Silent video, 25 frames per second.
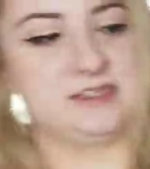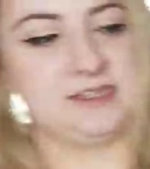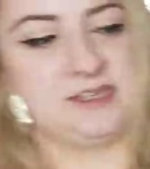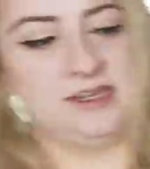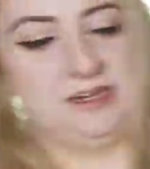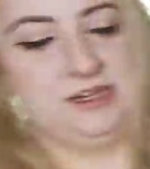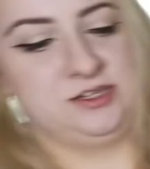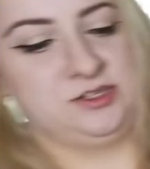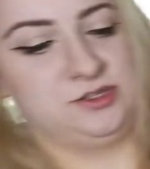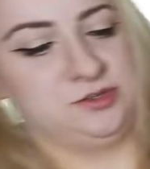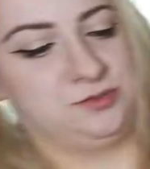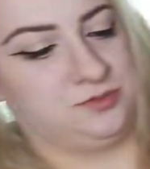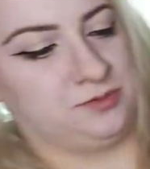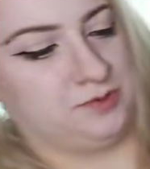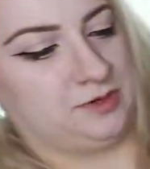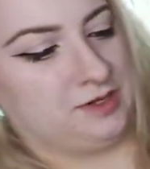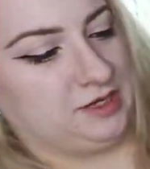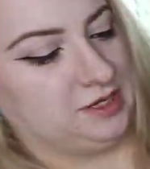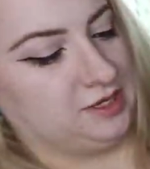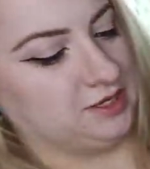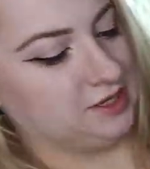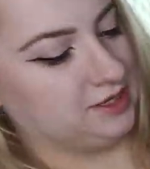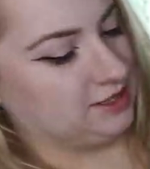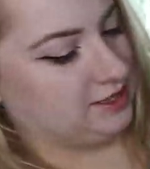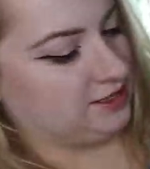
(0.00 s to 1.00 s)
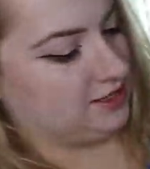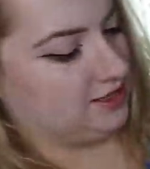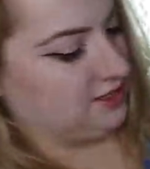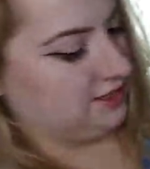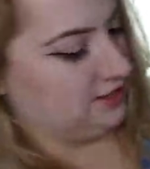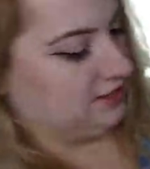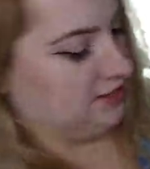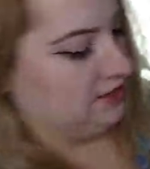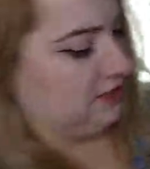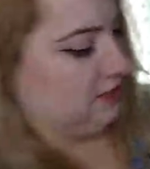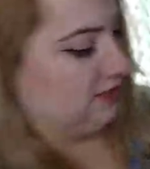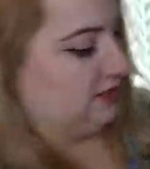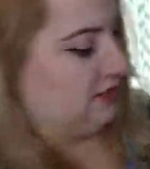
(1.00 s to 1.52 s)
it's gonna do pretty good.
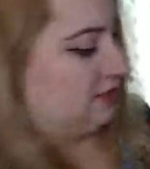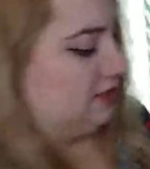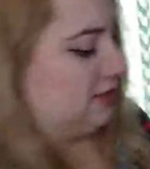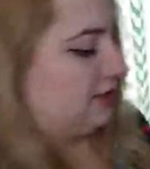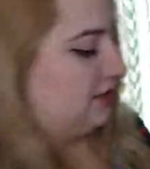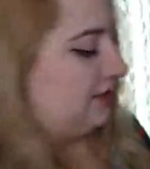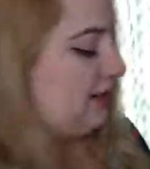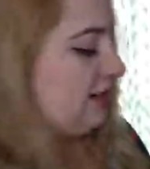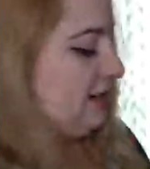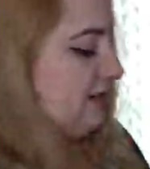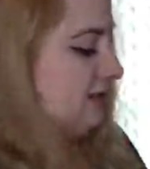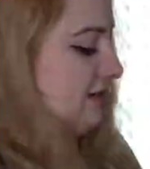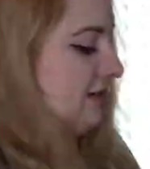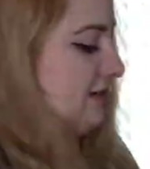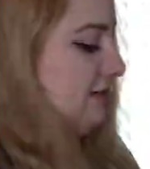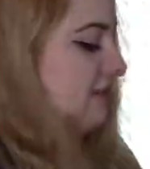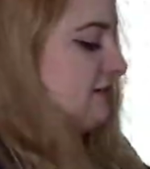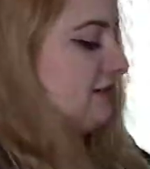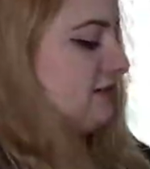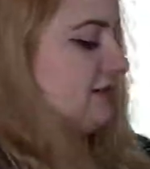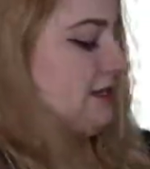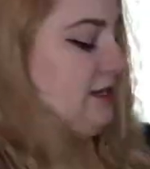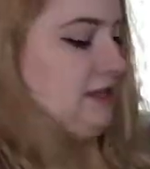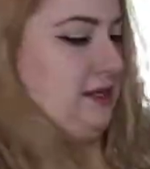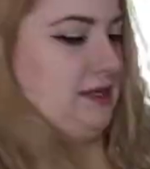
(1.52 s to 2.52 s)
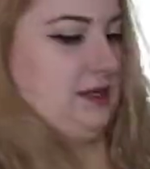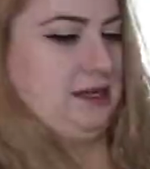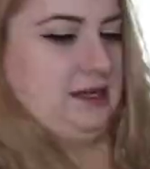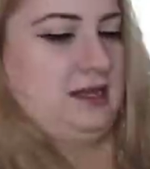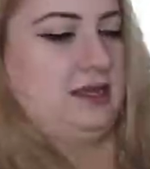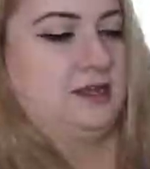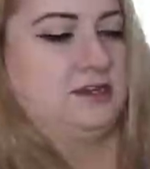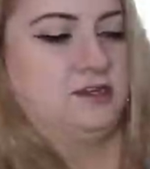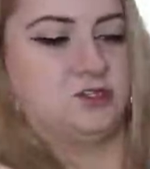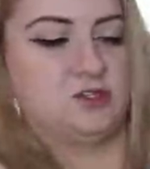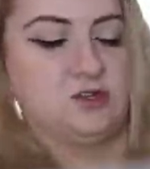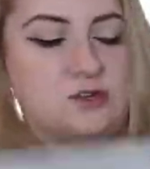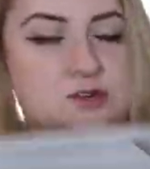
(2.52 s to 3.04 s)
And it is
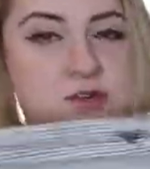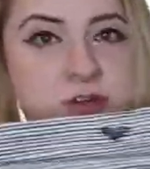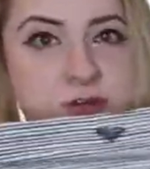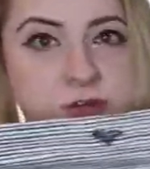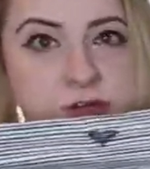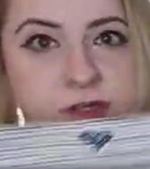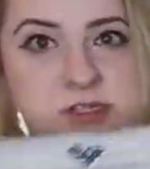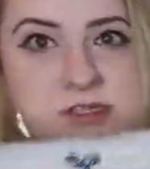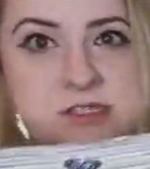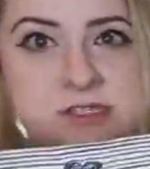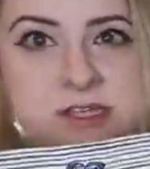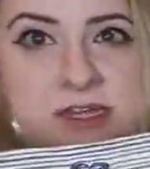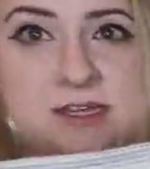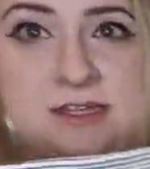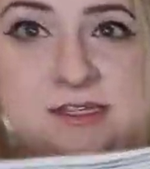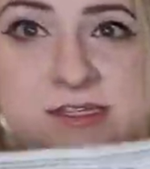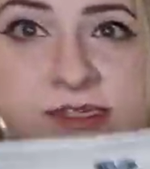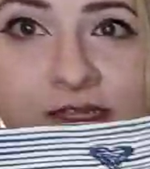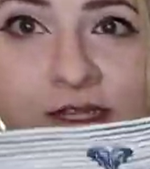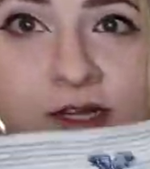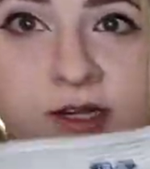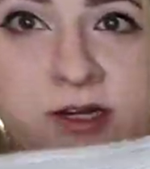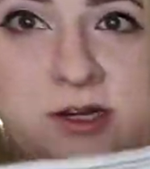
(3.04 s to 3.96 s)
a junior size